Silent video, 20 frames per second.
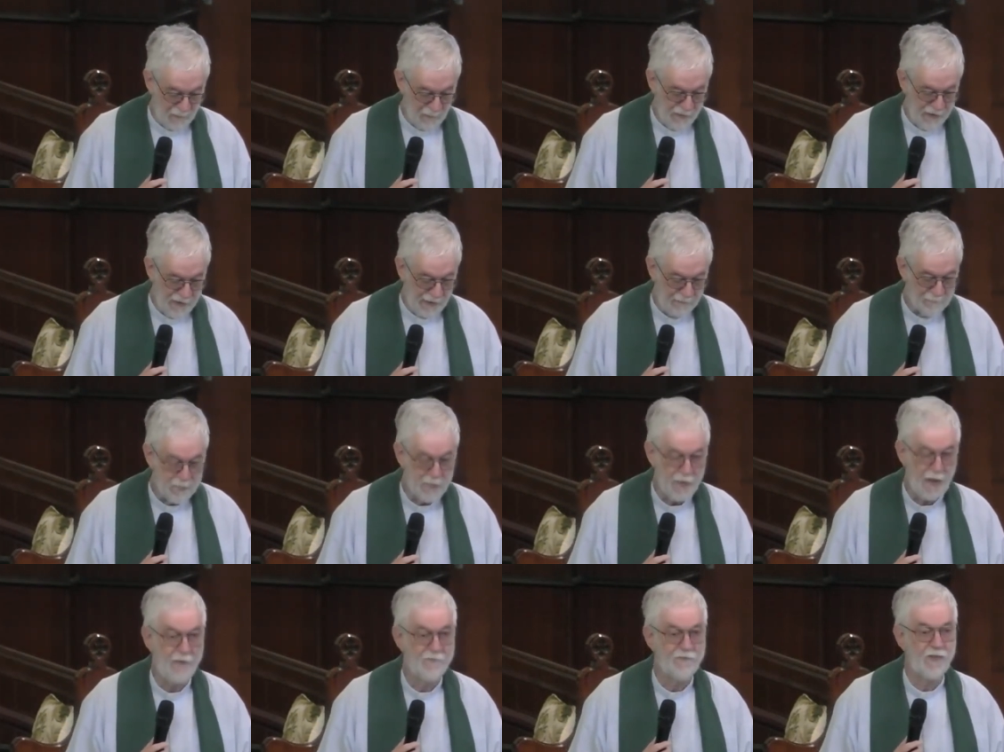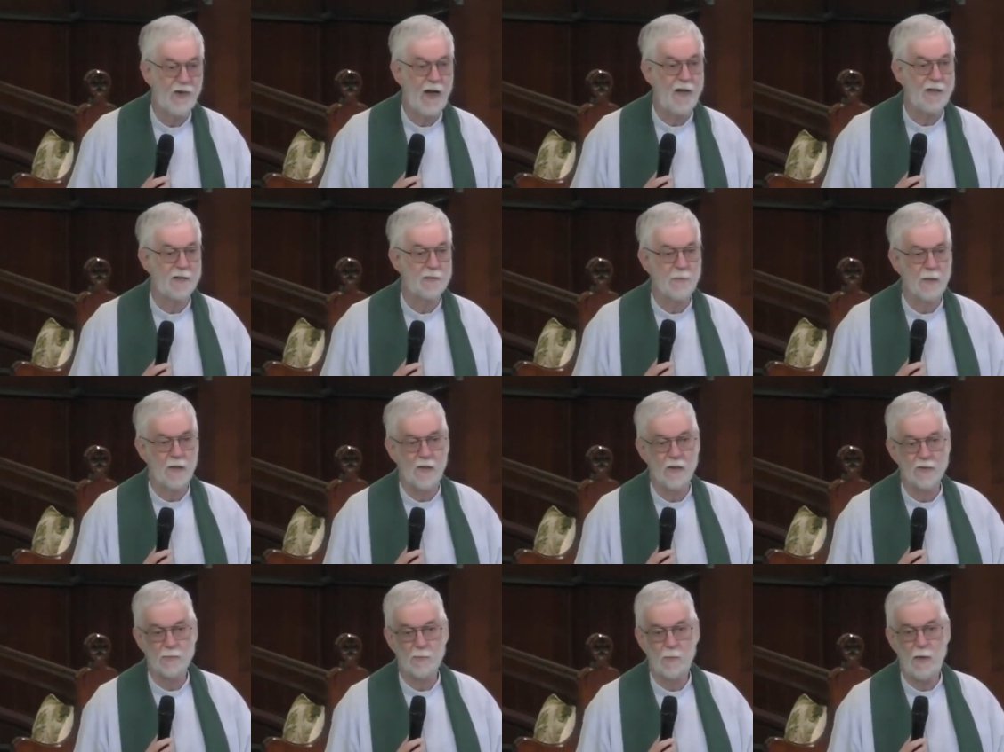with that phrase
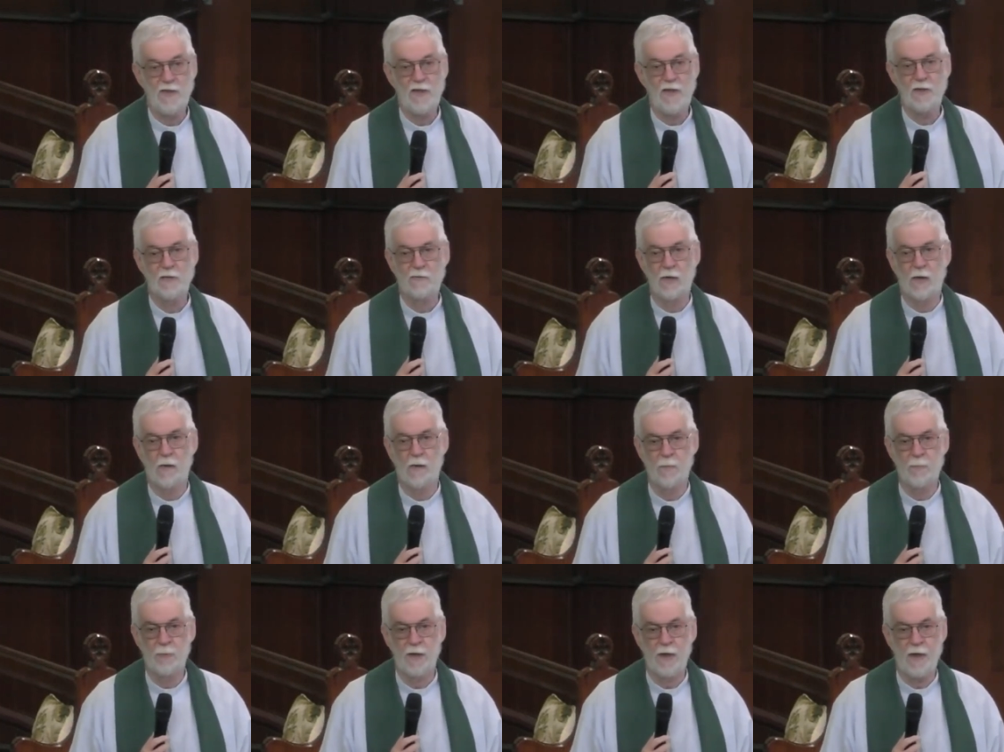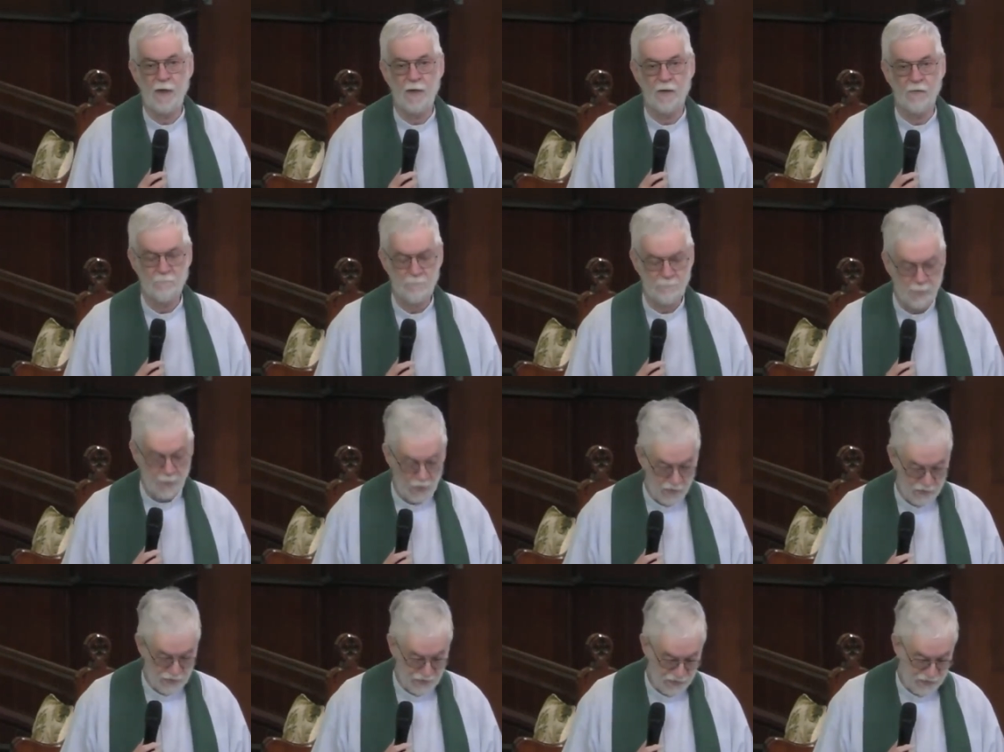because when you grow up in a
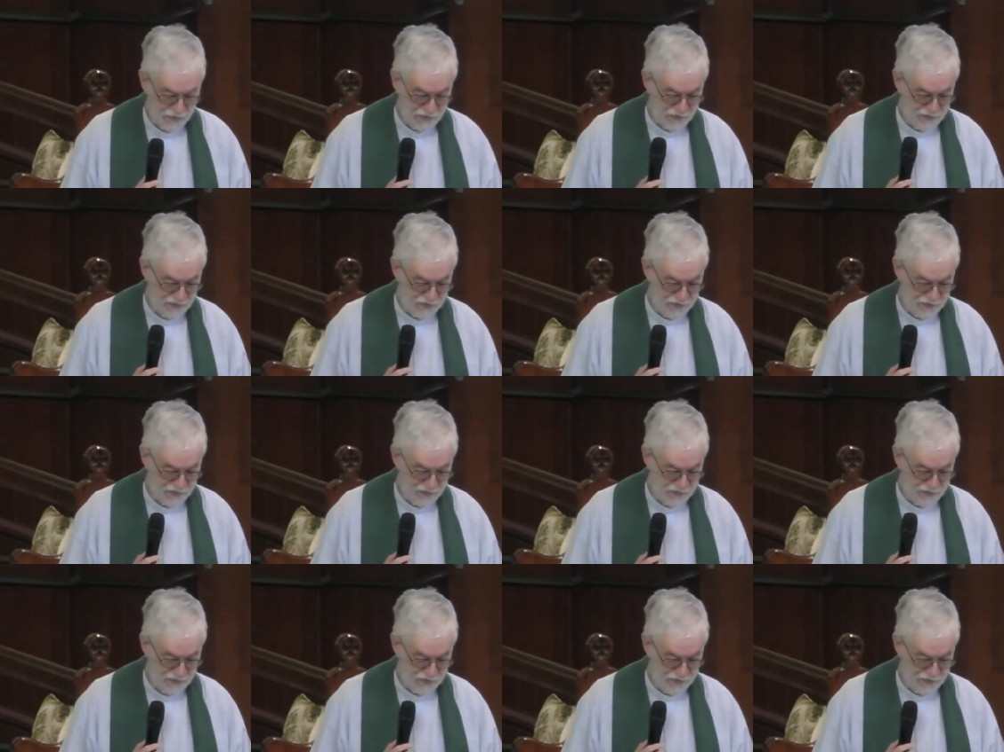posh